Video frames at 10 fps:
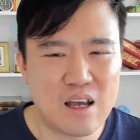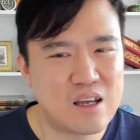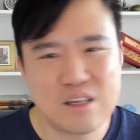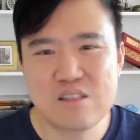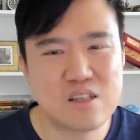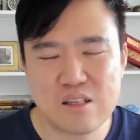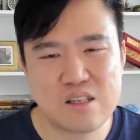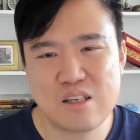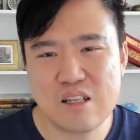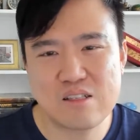
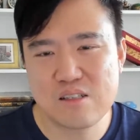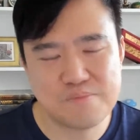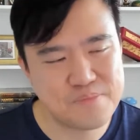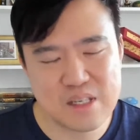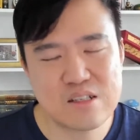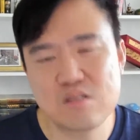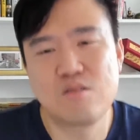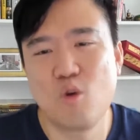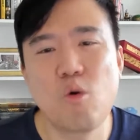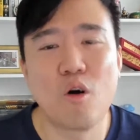It's
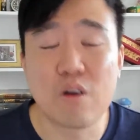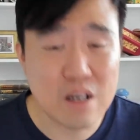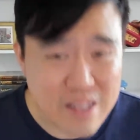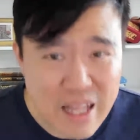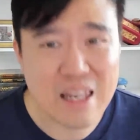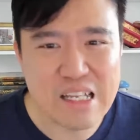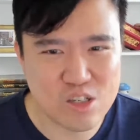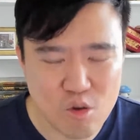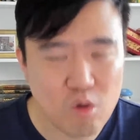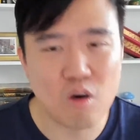no longer that.
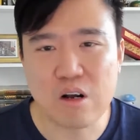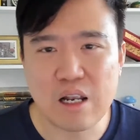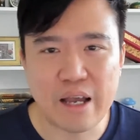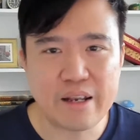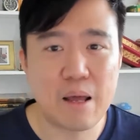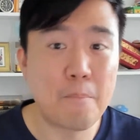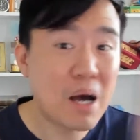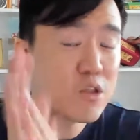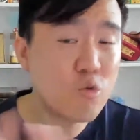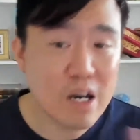It's no longer like that.
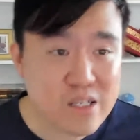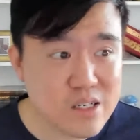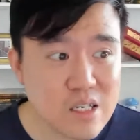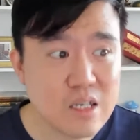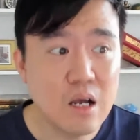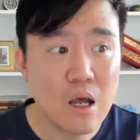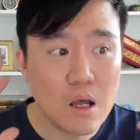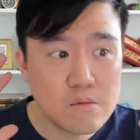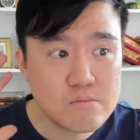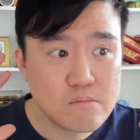But do I see
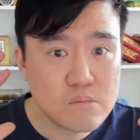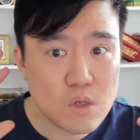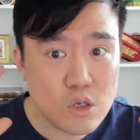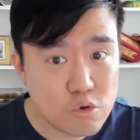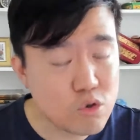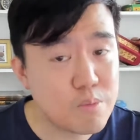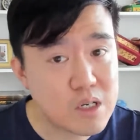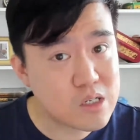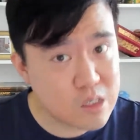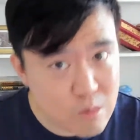YouTubers
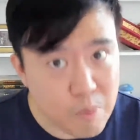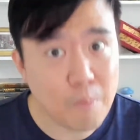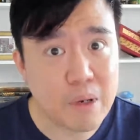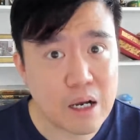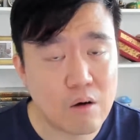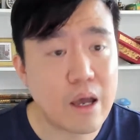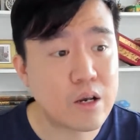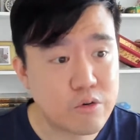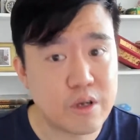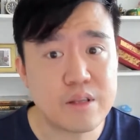still popping out
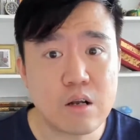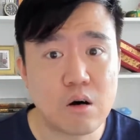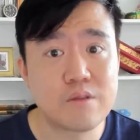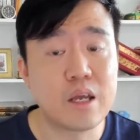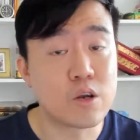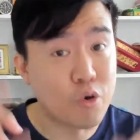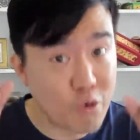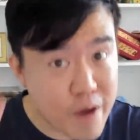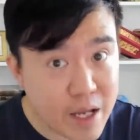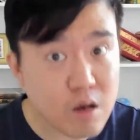and creating content?
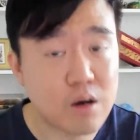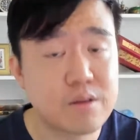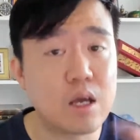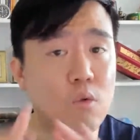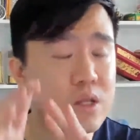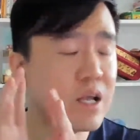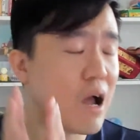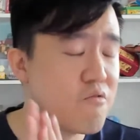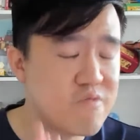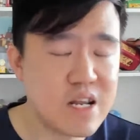Great content. One thing I
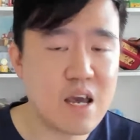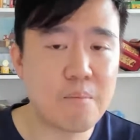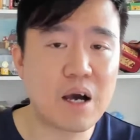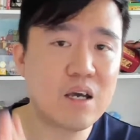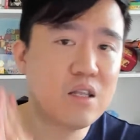really admire